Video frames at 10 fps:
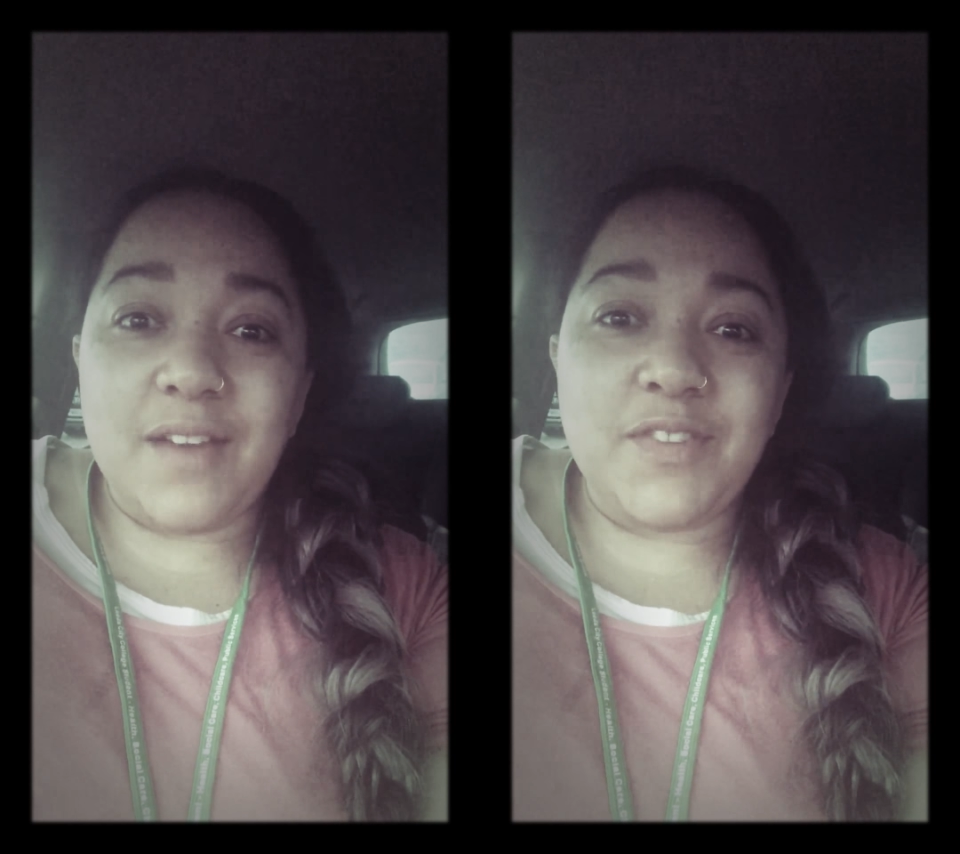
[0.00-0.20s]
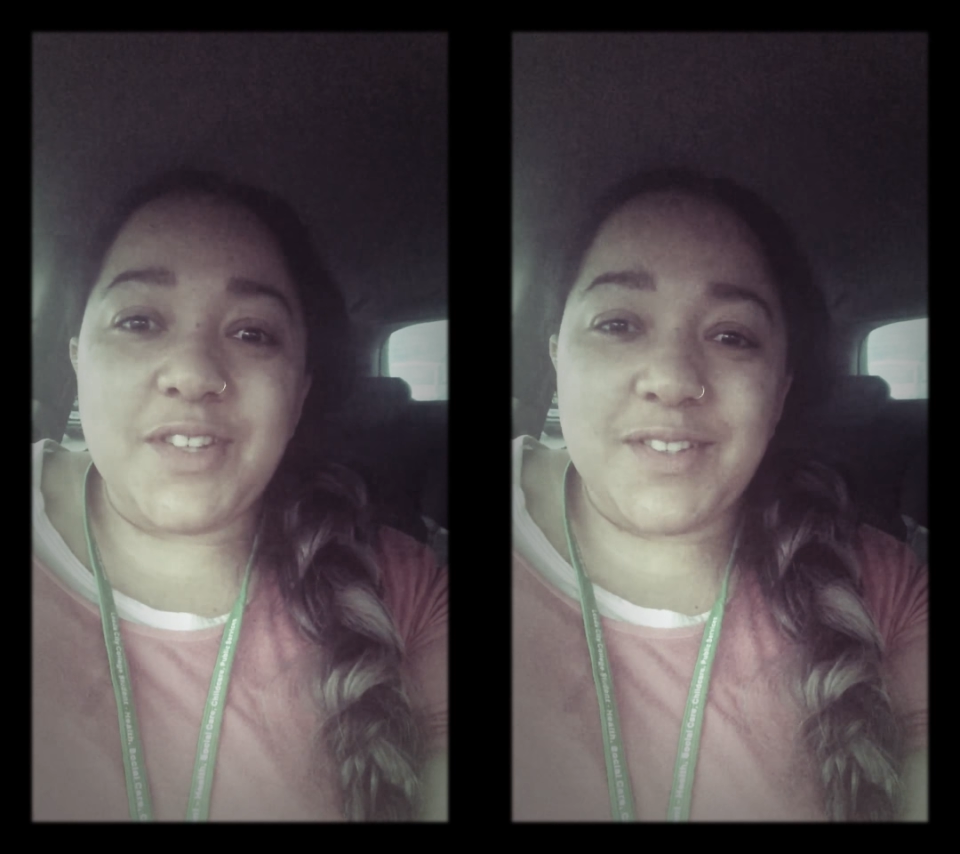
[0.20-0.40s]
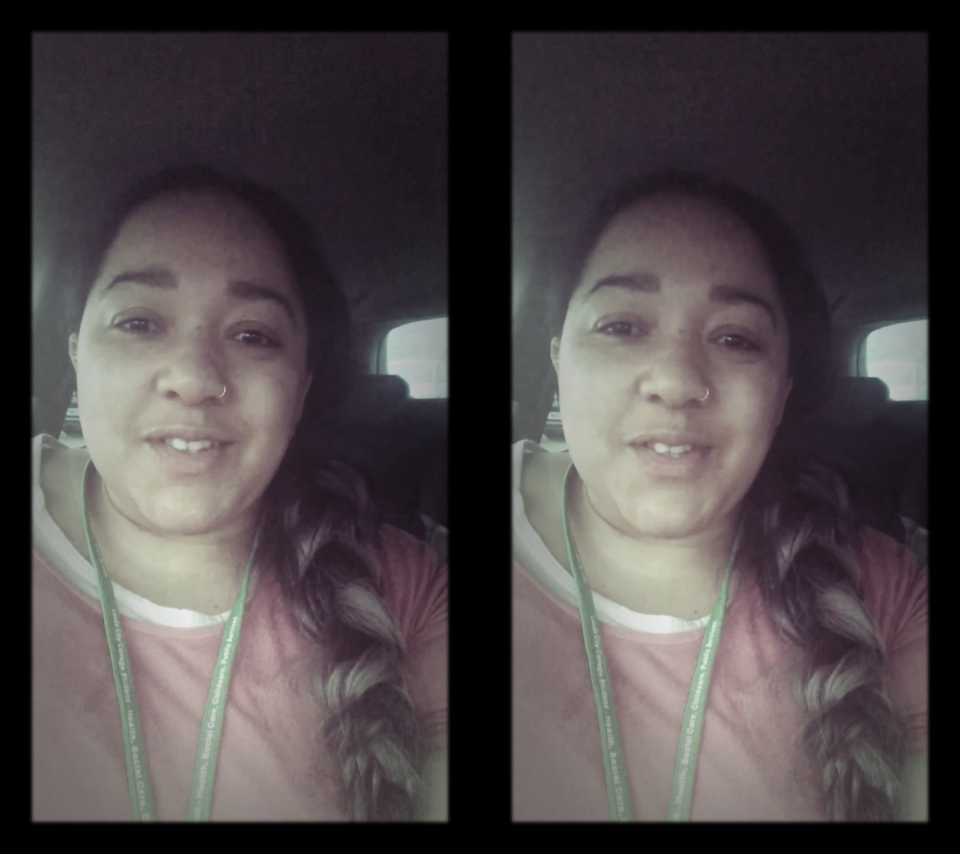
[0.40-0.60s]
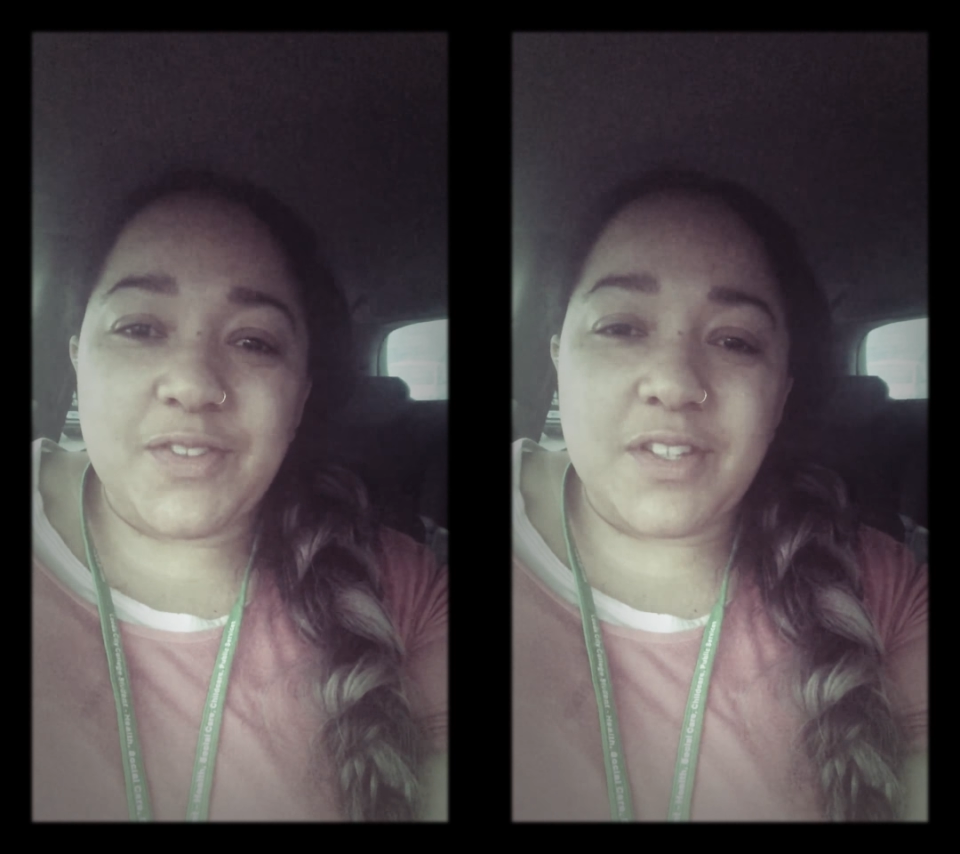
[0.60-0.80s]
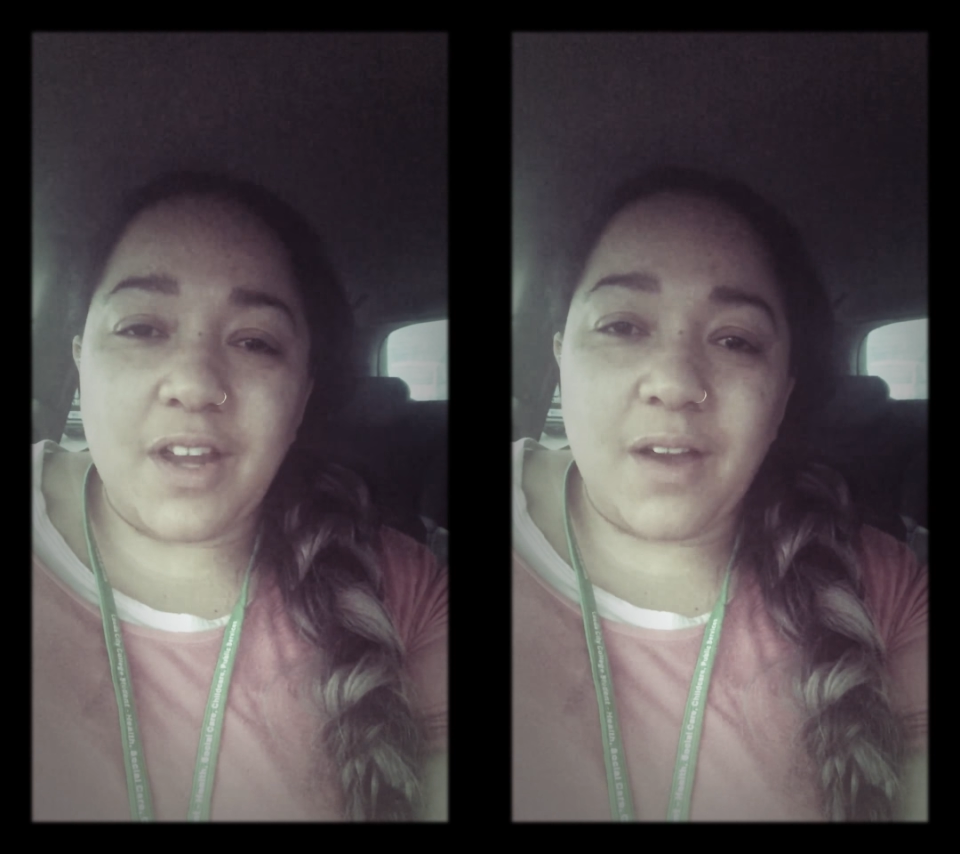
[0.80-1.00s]
evidence of
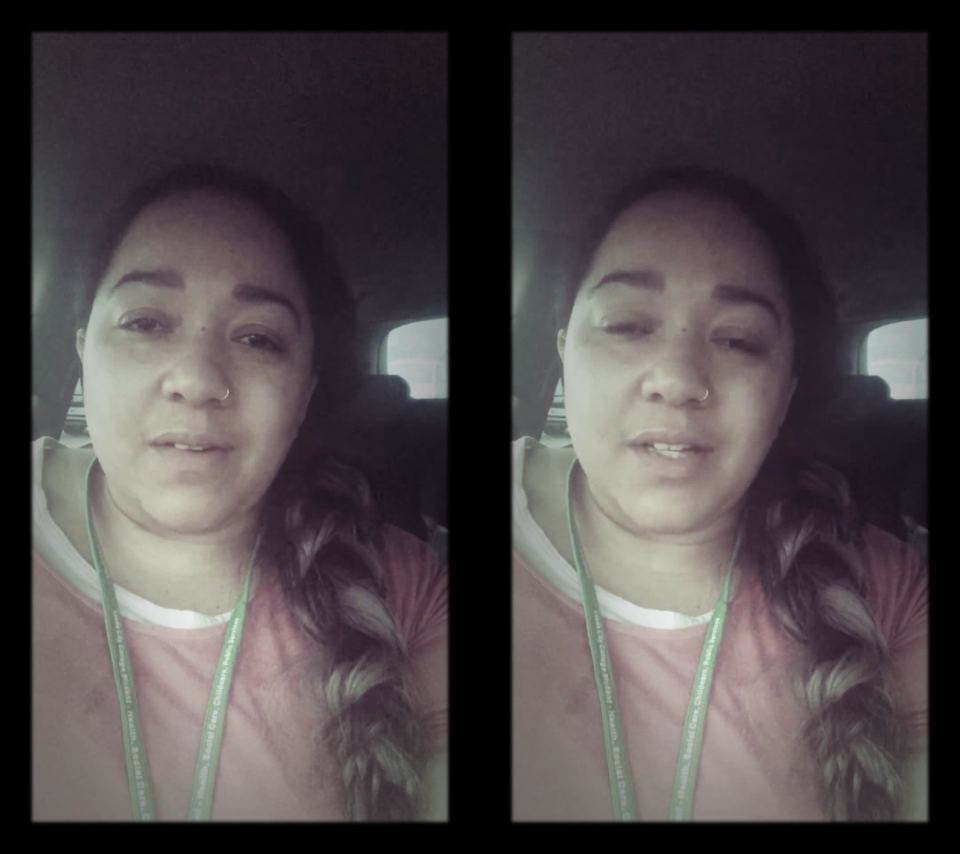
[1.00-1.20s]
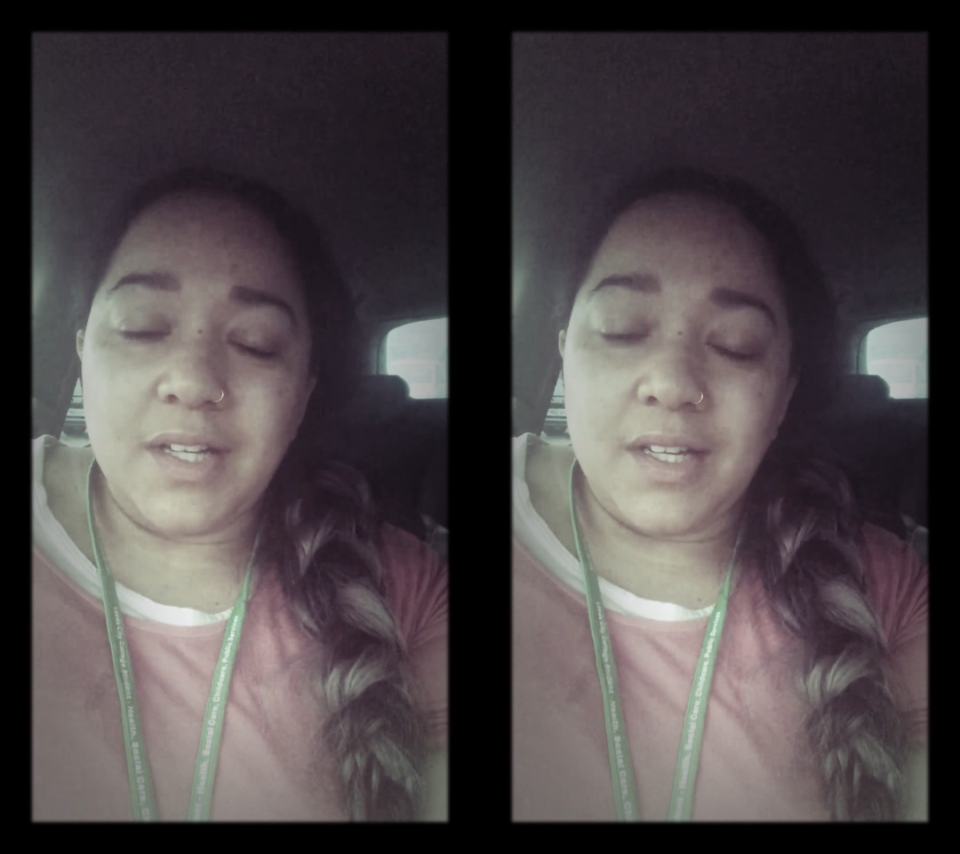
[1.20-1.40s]
snow,